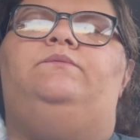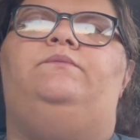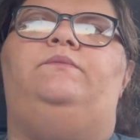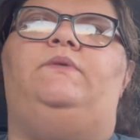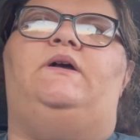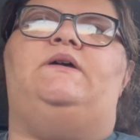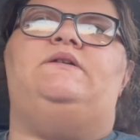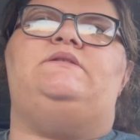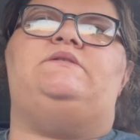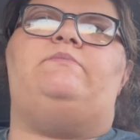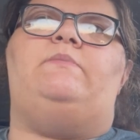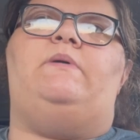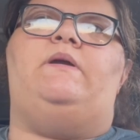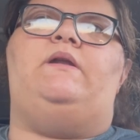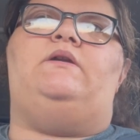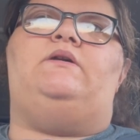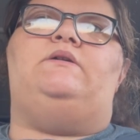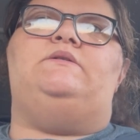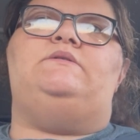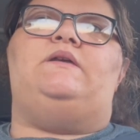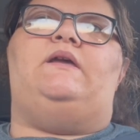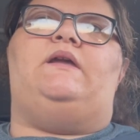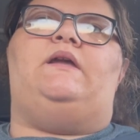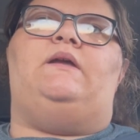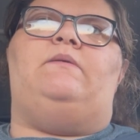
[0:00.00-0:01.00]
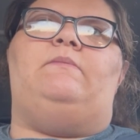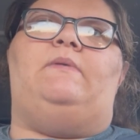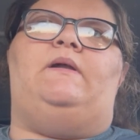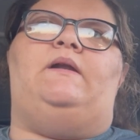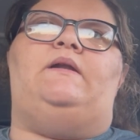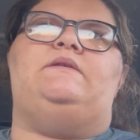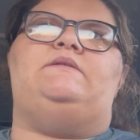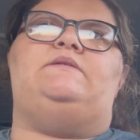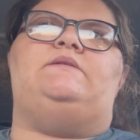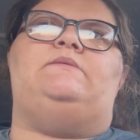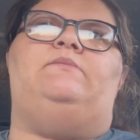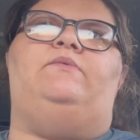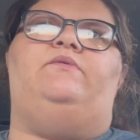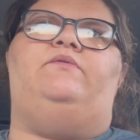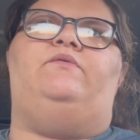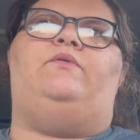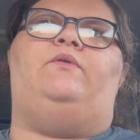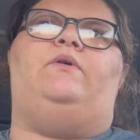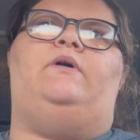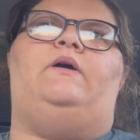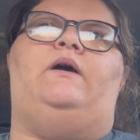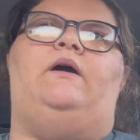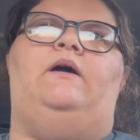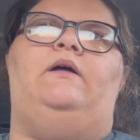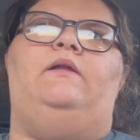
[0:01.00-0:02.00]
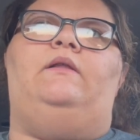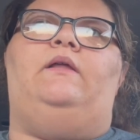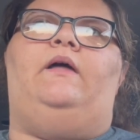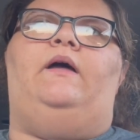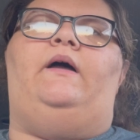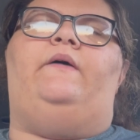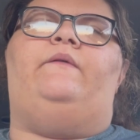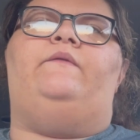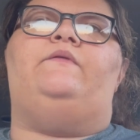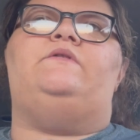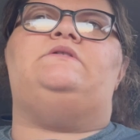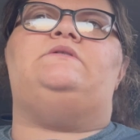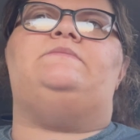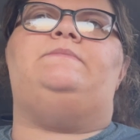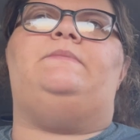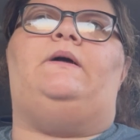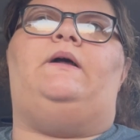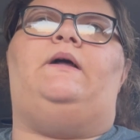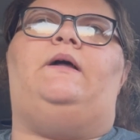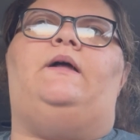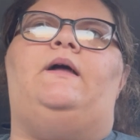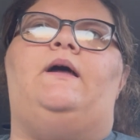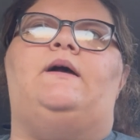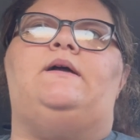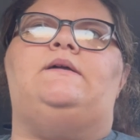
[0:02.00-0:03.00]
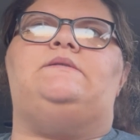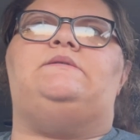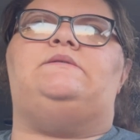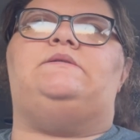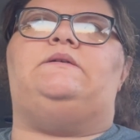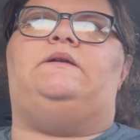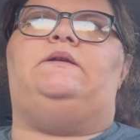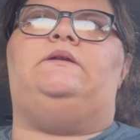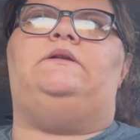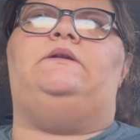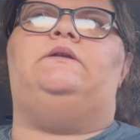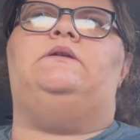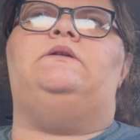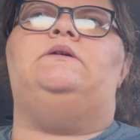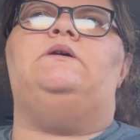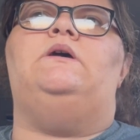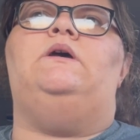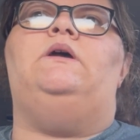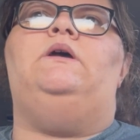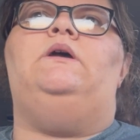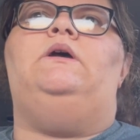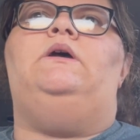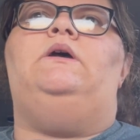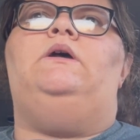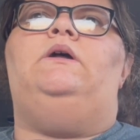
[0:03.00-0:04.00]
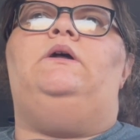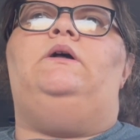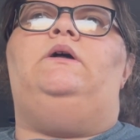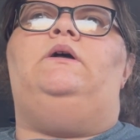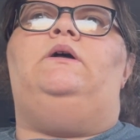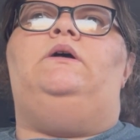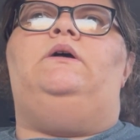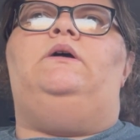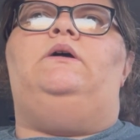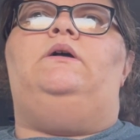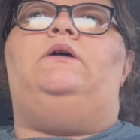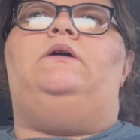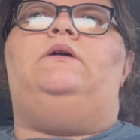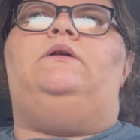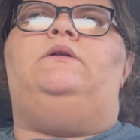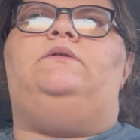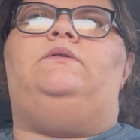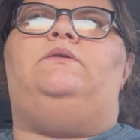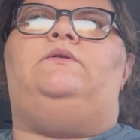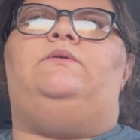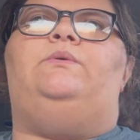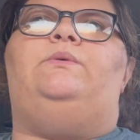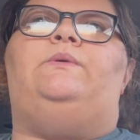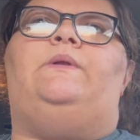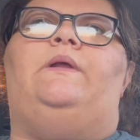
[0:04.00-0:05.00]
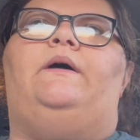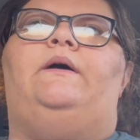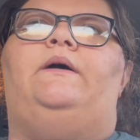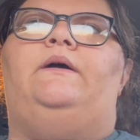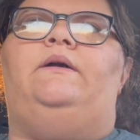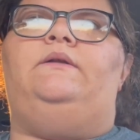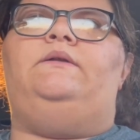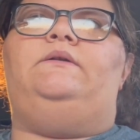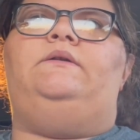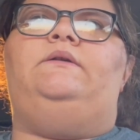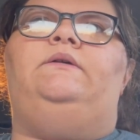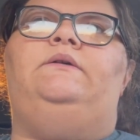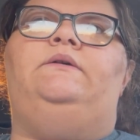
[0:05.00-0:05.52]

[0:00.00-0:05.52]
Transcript: I was debating on taking medicine before I left, but I didn't do that.